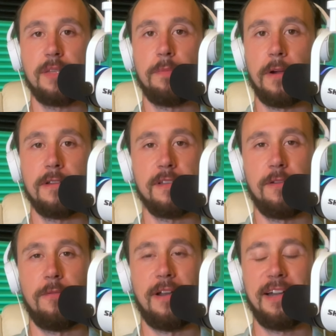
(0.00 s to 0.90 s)
is
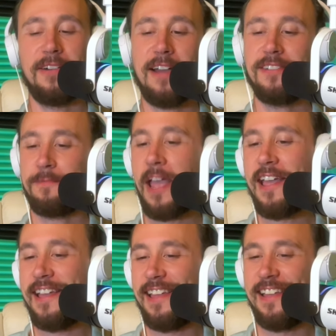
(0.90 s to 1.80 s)
personal watercraft,
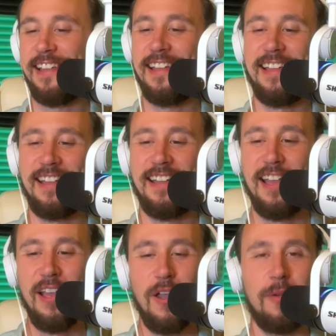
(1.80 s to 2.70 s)

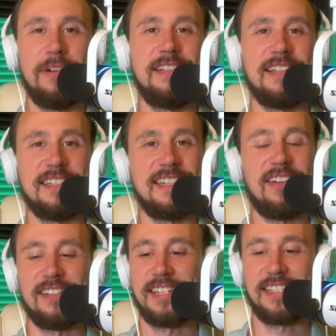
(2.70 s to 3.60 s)
which doesn't
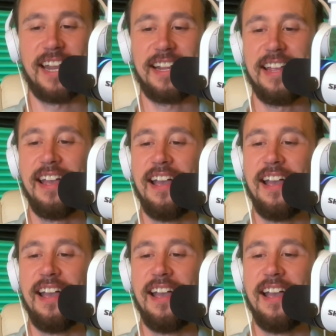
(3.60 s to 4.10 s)
sound as exciting.